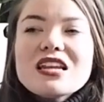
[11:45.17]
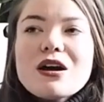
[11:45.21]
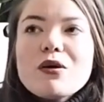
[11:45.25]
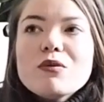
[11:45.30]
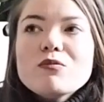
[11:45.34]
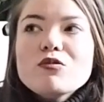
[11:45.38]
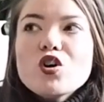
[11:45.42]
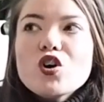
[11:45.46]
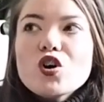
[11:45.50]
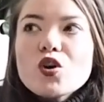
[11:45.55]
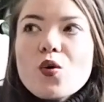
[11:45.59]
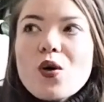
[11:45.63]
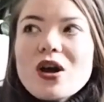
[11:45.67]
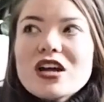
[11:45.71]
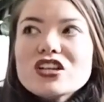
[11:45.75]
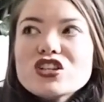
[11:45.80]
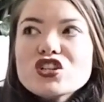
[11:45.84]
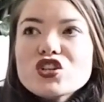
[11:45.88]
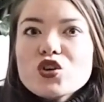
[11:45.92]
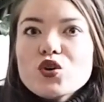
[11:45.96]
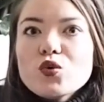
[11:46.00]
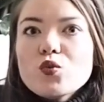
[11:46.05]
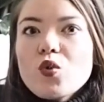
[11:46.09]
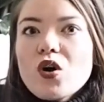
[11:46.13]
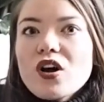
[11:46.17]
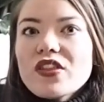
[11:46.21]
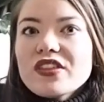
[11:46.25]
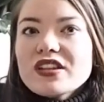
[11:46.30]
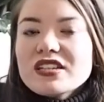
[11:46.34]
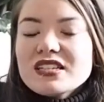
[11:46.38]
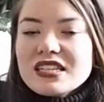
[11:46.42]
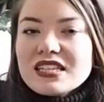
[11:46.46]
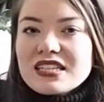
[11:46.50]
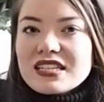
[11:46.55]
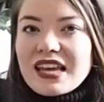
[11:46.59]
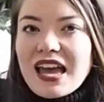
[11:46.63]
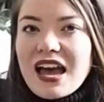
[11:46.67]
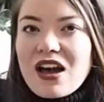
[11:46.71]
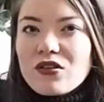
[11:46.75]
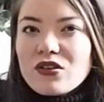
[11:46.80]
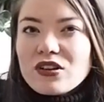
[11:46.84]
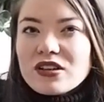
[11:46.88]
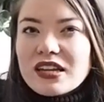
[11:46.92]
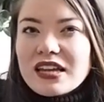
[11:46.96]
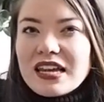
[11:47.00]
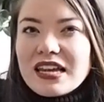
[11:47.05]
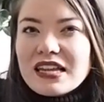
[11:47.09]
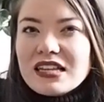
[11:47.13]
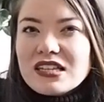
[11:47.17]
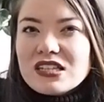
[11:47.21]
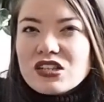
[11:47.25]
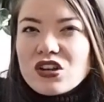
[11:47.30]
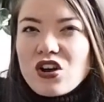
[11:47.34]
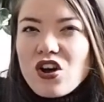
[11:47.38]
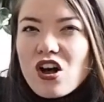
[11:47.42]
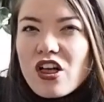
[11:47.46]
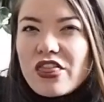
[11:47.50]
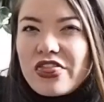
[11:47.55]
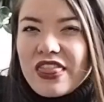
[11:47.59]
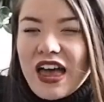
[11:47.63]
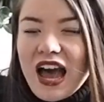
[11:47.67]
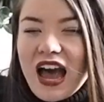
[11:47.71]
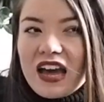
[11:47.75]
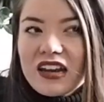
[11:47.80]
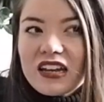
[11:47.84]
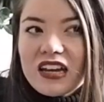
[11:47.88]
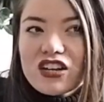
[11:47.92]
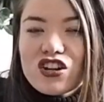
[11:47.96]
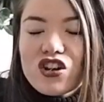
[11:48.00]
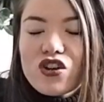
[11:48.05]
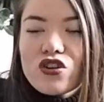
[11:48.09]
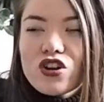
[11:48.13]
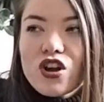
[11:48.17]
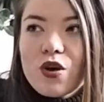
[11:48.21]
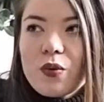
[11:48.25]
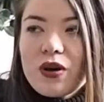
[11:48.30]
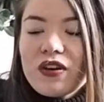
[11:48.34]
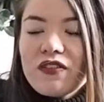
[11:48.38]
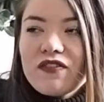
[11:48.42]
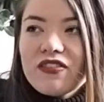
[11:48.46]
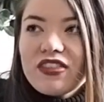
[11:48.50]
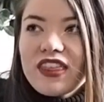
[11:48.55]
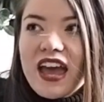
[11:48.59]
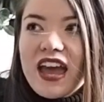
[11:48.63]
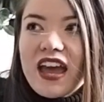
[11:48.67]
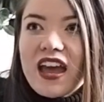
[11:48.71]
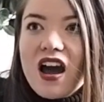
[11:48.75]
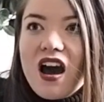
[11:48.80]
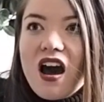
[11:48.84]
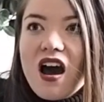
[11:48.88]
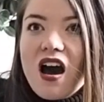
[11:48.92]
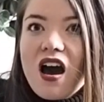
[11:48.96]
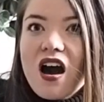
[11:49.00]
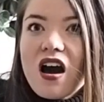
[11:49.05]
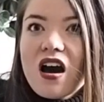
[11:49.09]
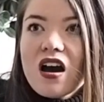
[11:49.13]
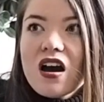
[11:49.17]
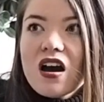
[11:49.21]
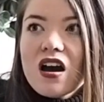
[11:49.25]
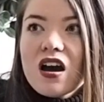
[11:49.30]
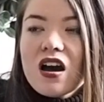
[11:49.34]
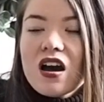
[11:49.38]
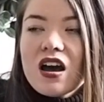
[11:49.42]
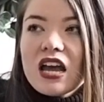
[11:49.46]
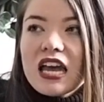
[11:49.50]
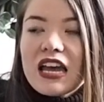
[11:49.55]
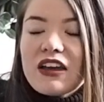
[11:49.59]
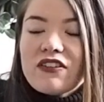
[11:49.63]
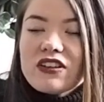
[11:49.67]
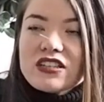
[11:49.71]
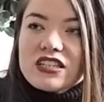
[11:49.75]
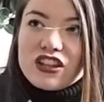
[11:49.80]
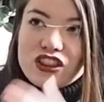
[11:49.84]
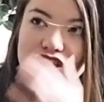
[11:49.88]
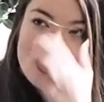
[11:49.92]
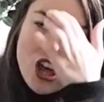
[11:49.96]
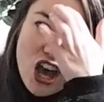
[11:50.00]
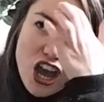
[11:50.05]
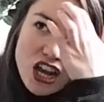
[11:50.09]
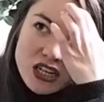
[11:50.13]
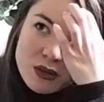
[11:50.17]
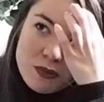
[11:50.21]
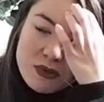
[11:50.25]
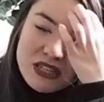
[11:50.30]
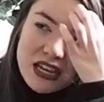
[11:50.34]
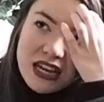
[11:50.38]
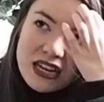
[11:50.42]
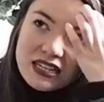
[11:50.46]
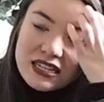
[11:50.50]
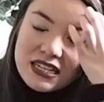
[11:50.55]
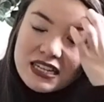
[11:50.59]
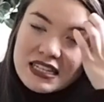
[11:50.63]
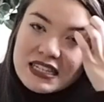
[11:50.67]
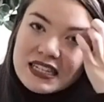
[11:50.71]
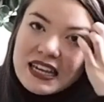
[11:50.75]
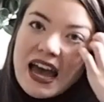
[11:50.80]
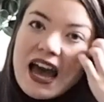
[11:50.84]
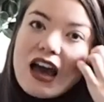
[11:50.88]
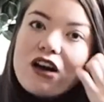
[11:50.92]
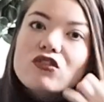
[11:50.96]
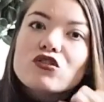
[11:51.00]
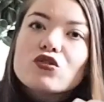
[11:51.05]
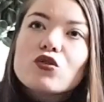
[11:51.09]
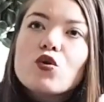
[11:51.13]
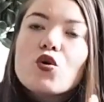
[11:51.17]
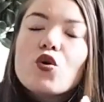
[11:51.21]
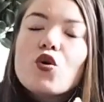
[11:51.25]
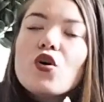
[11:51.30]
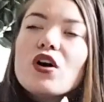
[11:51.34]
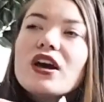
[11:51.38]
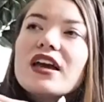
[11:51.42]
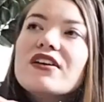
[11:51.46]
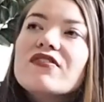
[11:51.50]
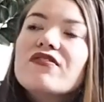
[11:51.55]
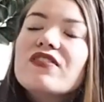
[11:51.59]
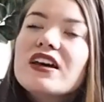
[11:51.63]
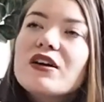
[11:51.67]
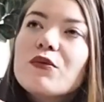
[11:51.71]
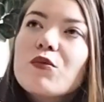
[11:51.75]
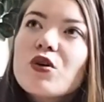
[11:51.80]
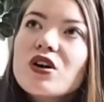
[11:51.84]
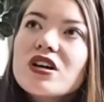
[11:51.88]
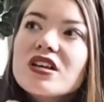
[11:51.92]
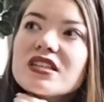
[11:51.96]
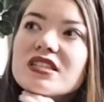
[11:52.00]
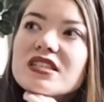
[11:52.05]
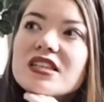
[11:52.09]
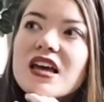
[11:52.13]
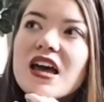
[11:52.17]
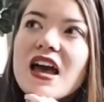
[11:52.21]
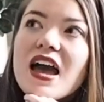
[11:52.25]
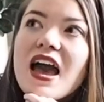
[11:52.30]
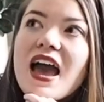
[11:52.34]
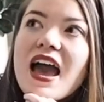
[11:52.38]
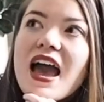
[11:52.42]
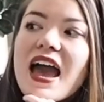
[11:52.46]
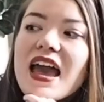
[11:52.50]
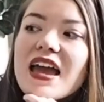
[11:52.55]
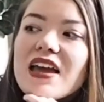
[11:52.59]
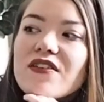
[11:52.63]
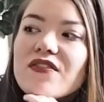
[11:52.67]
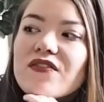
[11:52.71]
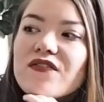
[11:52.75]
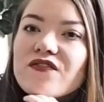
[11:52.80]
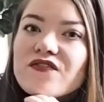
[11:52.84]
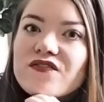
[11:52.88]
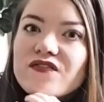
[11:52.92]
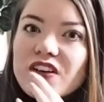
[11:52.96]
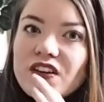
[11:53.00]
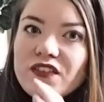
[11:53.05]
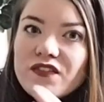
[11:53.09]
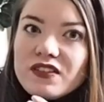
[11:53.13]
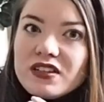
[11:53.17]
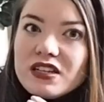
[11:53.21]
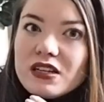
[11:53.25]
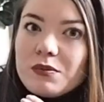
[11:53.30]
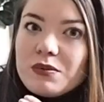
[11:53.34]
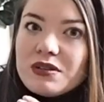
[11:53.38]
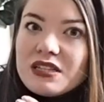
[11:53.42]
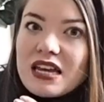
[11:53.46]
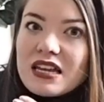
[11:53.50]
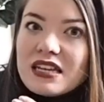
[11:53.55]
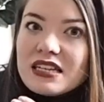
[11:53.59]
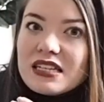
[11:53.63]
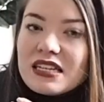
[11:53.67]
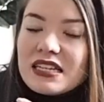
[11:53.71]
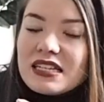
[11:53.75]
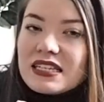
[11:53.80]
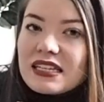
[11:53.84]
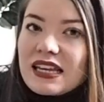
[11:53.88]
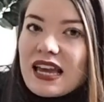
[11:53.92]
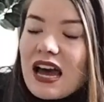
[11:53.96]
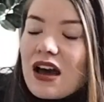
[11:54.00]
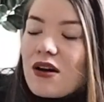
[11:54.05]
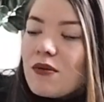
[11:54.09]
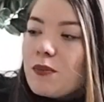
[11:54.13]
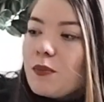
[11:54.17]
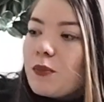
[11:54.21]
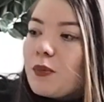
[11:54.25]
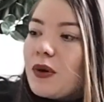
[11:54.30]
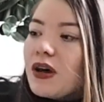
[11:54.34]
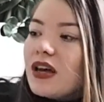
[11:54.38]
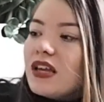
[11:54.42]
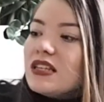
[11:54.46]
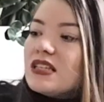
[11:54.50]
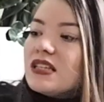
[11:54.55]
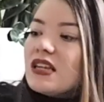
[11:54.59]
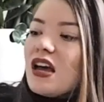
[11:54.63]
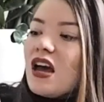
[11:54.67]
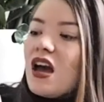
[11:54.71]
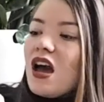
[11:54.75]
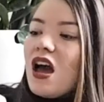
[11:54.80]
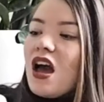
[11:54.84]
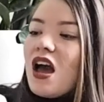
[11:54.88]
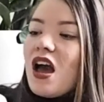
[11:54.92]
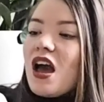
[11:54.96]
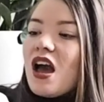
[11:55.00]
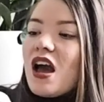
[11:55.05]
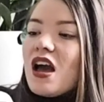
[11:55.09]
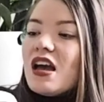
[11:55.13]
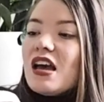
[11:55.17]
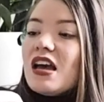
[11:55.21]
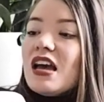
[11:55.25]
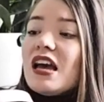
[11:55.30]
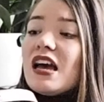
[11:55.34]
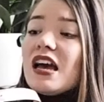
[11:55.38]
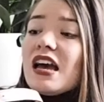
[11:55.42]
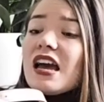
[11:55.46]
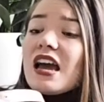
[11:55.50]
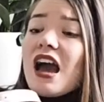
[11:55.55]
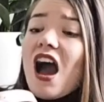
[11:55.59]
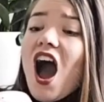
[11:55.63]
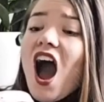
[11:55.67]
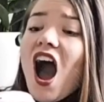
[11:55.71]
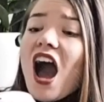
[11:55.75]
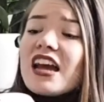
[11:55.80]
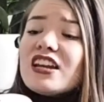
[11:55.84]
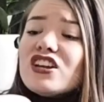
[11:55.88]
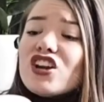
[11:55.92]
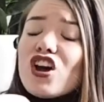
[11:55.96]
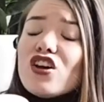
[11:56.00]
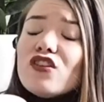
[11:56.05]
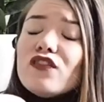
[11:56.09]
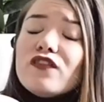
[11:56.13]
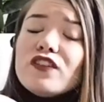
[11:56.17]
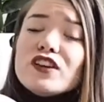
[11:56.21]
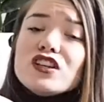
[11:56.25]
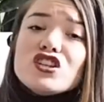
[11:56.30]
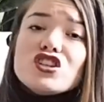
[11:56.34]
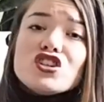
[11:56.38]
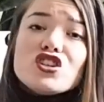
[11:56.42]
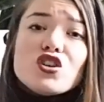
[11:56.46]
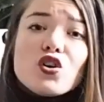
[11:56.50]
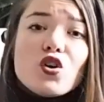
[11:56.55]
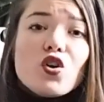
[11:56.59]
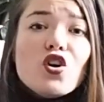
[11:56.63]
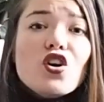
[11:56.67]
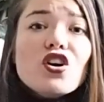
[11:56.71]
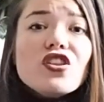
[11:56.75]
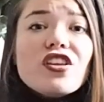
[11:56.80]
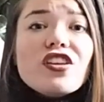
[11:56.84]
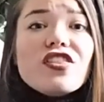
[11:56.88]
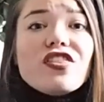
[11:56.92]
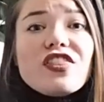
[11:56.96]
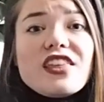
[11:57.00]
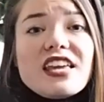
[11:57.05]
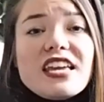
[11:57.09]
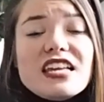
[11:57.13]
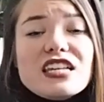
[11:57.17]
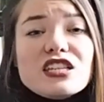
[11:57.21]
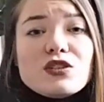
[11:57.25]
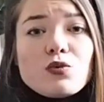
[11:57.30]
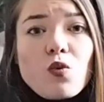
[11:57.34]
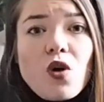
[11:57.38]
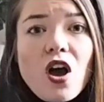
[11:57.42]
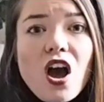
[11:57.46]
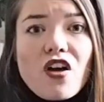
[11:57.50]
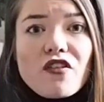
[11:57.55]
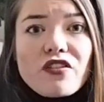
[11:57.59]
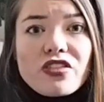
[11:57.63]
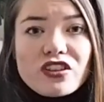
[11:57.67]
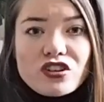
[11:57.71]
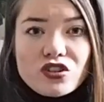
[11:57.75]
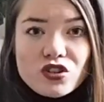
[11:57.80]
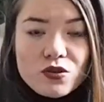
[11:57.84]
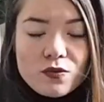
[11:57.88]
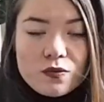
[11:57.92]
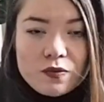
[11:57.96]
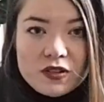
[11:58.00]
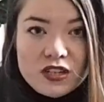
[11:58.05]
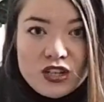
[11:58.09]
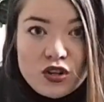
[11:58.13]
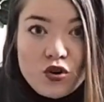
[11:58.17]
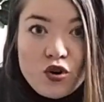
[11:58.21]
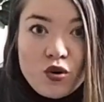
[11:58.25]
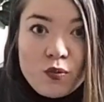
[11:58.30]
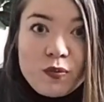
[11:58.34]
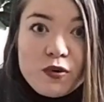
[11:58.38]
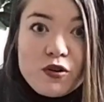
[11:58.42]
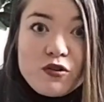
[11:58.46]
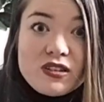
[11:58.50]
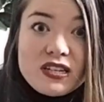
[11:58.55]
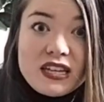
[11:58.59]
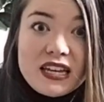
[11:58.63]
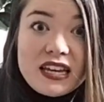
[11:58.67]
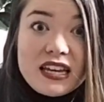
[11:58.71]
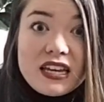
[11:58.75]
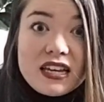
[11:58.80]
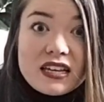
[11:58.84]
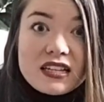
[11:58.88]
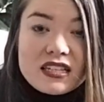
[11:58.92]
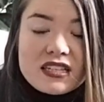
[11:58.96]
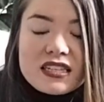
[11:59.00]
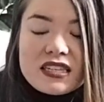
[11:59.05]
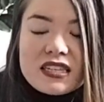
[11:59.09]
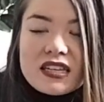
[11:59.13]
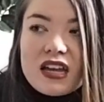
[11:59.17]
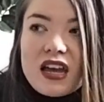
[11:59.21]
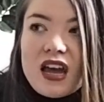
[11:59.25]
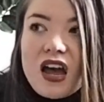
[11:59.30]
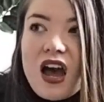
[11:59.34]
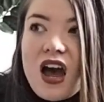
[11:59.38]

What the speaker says: Now I'm not quite sure what the discount is on that. I don't know if it's a 30% discount or if it was a 50% discount, but I know for sure that these were in the Dior boutiques